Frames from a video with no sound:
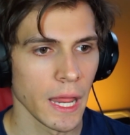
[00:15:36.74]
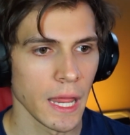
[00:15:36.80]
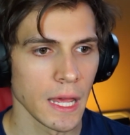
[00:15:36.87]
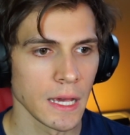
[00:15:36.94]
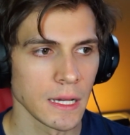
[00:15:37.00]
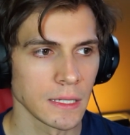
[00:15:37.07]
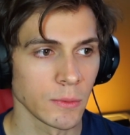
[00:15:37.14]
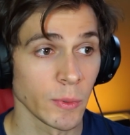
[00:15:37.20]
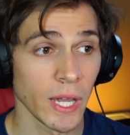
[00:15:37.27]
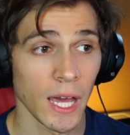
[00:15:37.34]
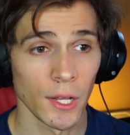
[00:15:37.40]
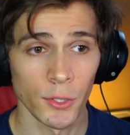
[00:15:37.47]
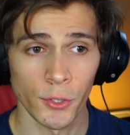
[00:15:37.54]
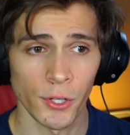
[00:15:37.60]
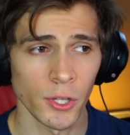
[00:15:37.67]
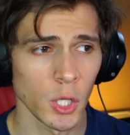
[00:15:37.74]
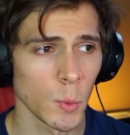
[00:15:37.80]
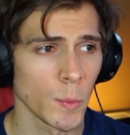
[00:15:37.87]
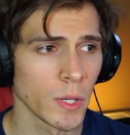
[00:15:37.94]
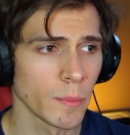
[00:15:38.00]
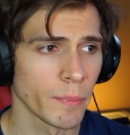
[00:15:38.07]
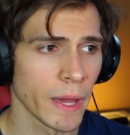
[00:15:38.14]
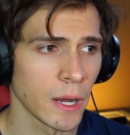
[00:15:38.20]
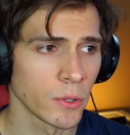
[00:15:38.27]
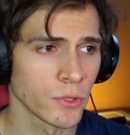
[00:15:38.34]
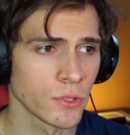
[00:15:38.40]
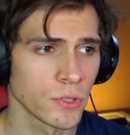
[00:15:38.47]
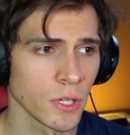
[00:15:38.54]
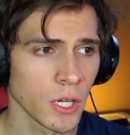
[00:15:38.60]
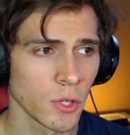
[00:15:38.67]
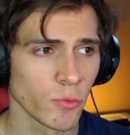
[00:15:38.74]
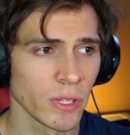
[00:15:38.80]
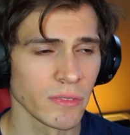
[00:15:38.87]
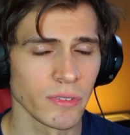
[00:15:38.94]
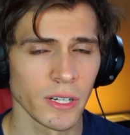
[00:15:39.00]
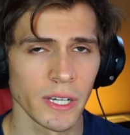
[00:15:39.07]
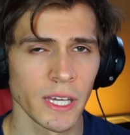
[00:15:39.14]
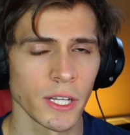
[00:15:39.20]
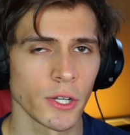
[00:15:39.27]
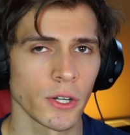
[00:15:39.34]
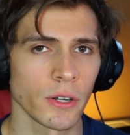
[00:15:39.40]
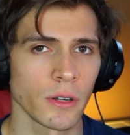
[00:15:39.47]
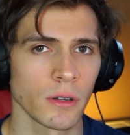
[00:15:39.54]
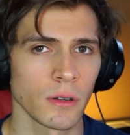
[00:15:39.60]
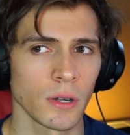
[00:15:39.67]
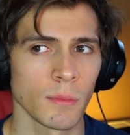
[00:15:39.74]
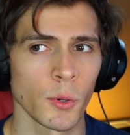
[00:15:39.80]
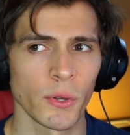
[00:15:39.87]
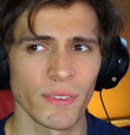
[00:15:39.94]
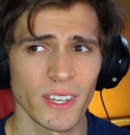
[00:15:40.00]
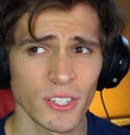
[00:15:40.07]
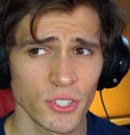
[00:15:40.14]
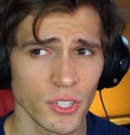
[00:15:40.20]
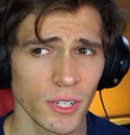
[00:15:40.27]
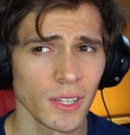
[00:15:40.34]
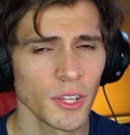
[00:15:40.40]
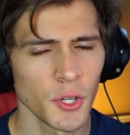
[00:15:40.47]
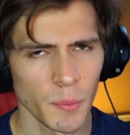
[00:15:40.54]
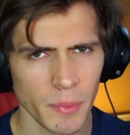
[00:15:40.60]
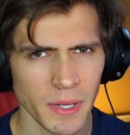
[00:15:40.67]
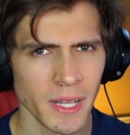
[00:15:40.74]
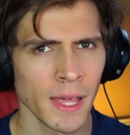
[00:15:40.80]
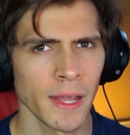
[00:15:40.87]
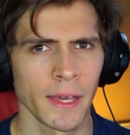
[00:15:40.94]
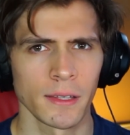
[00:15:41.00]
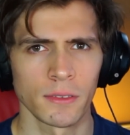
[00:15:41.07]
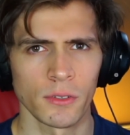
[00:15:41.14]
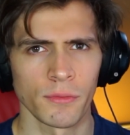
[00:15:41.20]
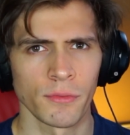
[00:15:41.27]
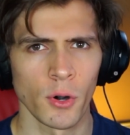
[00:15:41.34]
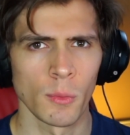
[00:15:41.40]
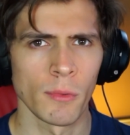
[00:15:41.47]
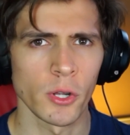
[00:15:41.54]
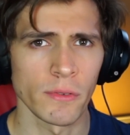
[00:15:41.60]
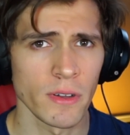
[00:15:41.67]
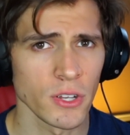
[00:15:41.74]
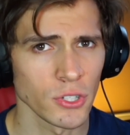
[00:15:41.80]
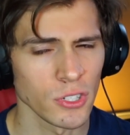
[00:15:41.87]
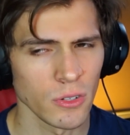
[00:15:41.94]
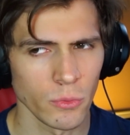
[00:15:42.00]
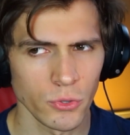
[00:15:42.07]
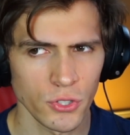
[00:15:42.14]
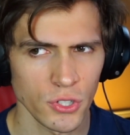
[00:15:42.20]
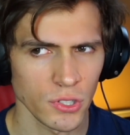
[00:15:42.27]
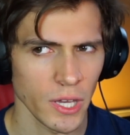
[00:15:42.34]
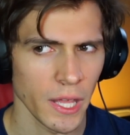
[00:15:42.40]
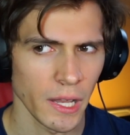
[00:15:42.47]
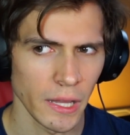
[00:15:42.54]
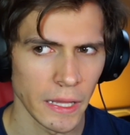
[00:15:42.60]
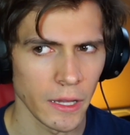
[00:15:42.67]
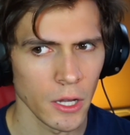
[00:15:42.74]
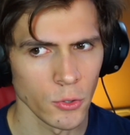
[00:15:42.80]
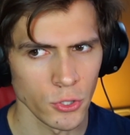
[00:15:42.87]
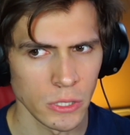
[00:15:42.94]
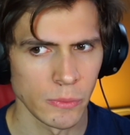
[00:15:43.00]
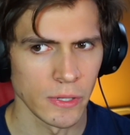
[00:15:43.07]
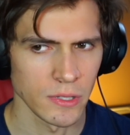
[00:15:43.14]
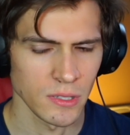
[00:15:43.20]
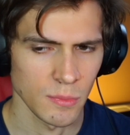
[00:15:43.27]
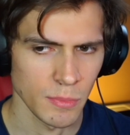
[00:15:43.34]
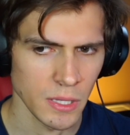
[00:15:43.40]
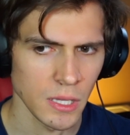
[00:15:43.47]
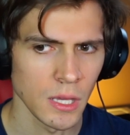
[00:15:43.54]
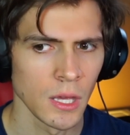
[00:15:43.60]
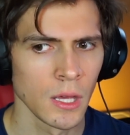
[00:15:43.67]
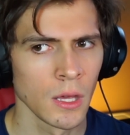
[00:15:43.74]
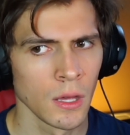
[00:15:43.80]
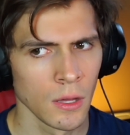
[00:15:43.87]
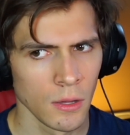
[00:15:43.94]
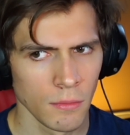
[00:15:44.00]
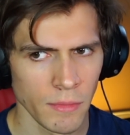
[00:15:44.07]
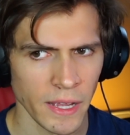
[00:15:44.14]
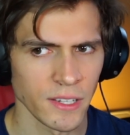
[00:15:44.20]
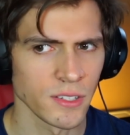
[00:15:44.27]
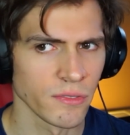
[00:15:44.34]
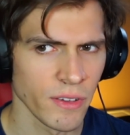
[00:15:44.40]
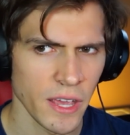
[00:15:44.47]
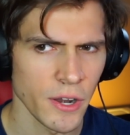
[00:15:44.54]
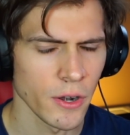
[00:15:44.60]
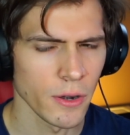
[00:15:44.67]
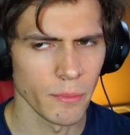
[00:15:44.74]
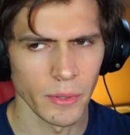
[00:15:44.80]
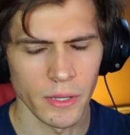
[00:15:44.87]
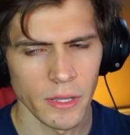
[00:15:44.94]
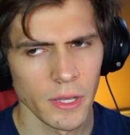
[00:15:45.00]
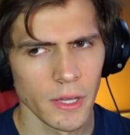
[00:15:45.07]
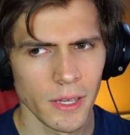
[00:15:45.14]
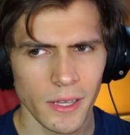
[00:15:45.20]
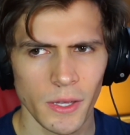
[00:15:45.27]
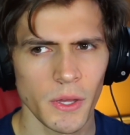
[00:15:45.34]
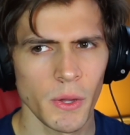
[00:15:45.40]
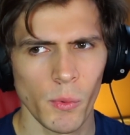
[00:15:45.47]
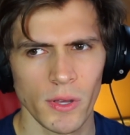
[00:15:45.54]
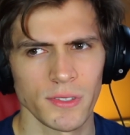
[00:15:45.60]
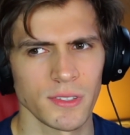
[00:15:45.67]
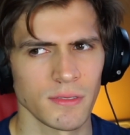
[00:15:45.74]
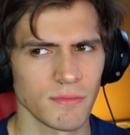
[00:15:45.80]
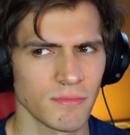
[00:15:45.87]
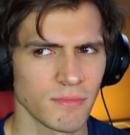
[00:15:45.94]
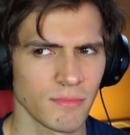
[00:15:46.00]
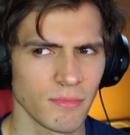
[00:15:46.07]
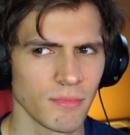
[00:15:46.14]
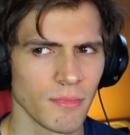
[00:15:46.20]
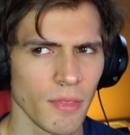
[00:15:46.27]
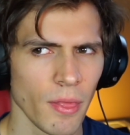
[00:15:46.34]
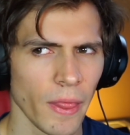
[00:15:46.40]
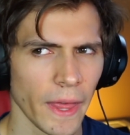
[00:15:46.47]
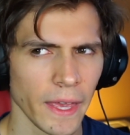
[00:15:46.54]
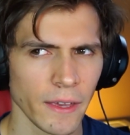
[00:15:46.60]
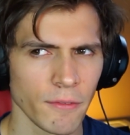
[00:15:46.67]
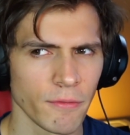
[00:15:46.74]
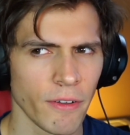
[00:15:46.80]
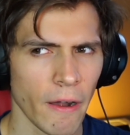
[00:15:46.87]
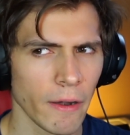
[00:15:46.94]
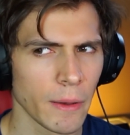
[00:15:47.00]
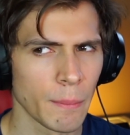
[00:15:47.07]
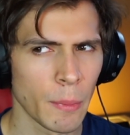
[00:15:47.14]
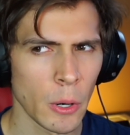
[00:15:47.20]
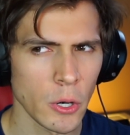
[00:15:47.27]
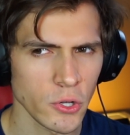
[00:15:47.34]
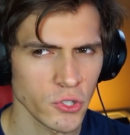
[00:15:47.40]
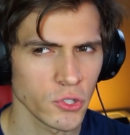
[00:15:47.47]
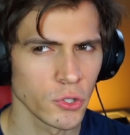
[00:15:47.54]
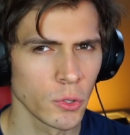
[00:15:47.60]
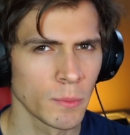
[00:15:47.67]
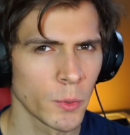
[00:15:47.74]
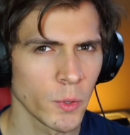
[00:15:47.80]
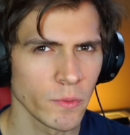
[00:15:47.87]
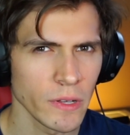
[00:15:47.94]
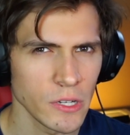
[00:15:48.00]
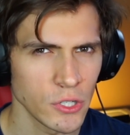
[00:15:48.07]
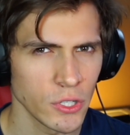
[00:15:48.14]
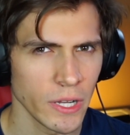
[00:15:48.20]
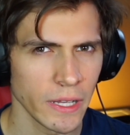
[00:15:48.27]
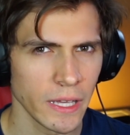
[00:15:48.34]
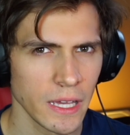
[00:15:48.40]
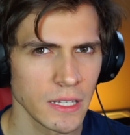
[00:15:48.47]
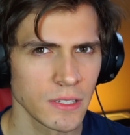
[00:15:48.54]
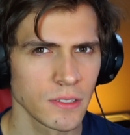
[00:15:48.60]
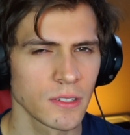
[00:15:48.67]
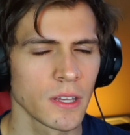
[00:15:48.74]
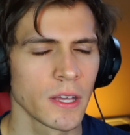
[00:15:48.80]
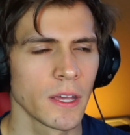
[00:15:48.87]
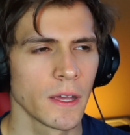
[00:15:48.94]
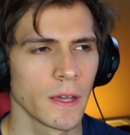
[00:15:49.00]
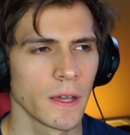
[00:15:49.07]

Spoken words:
And we kind of learned a little bit about Reva and her motivation. A little bit. Not like the full motivation. It was just kind of like, oh, she wants to be next to Vader. But it wasn't like a very personal motivation, I guess.